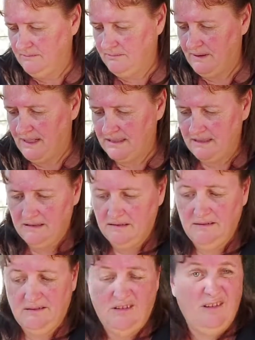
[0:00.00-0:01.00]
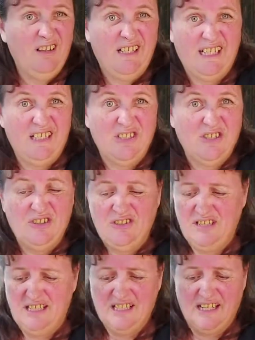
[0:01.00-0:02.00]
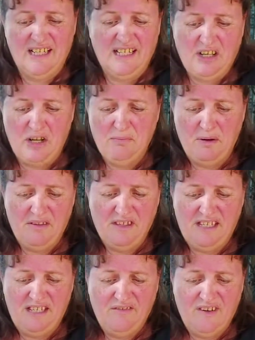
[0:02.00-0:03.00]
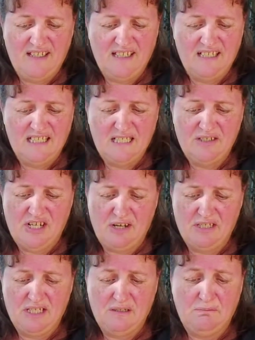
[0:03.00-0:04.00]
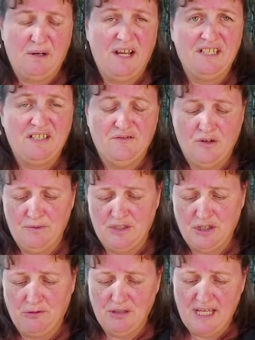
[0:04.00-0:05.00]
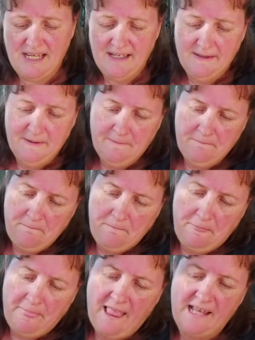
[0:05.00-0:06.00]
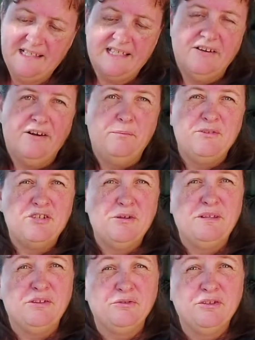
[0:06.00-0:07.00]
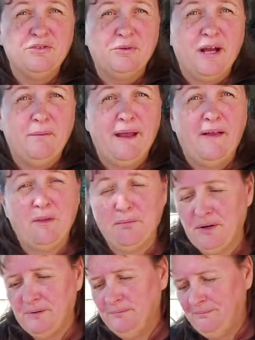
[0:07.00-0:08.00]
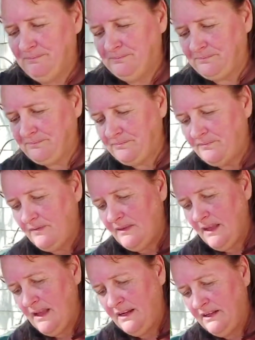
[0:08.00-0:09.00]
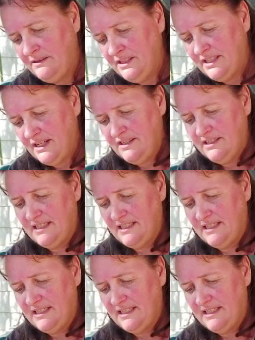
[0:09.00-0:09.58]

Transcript: But all I'm going to do is I'm going to go by the fact that it's sprouting from the top there. So I'm assuming the roots will come out the bottom. And I'm just going to